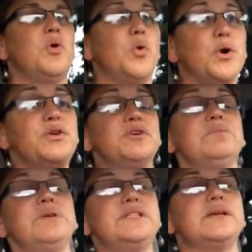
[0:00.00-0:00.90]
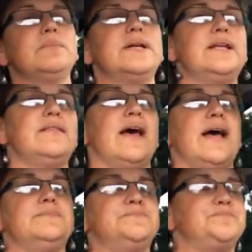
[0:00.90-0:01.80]
Or you can be somebody
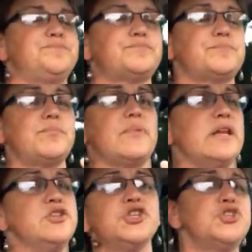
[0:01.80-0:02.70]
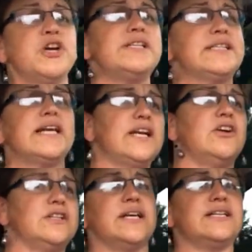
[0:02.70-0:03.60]
that just tries to get it
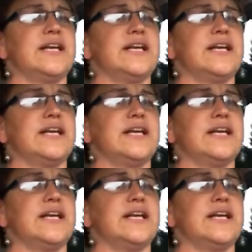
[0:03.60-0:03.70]
all done,